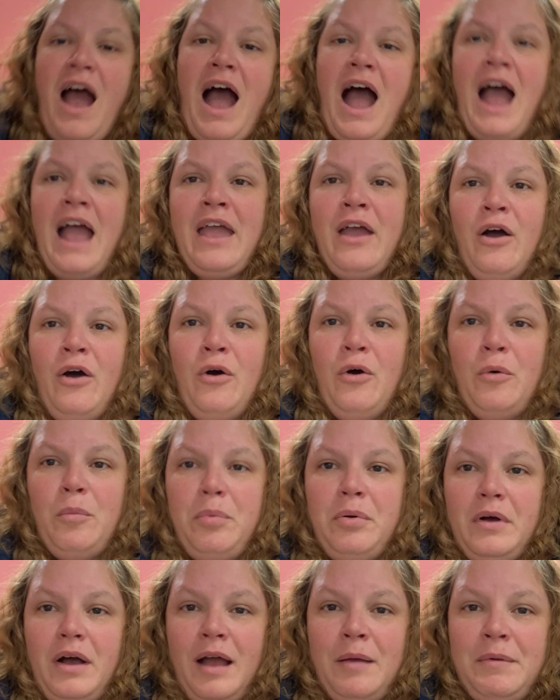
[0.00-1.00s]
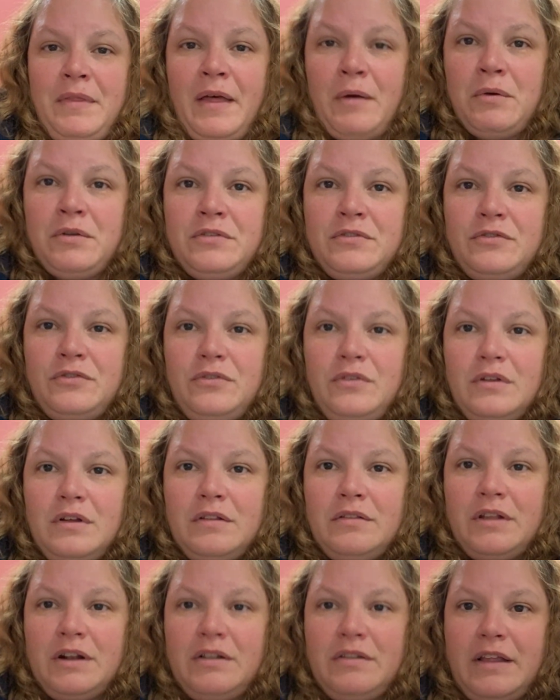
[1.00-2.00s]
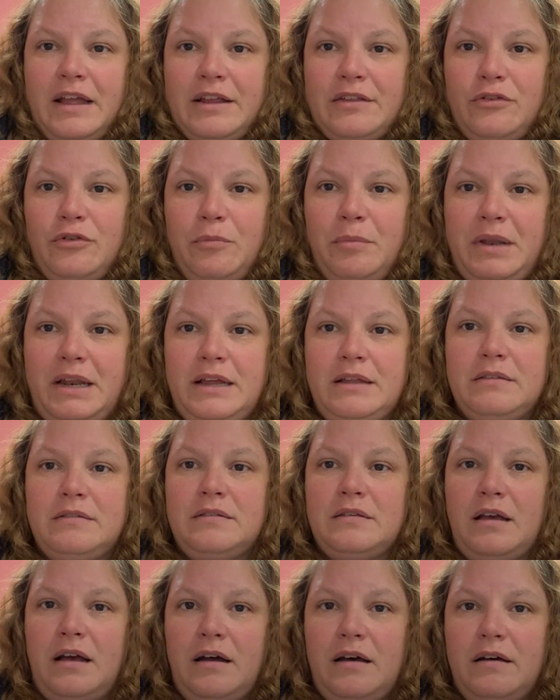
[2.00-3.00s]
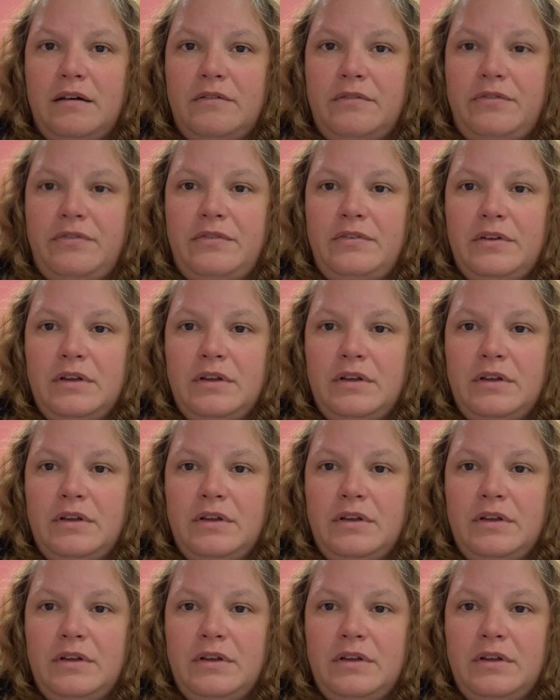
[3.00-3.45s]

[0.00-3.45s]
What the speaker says: I hope, I mean, that was a little like 2 minutes of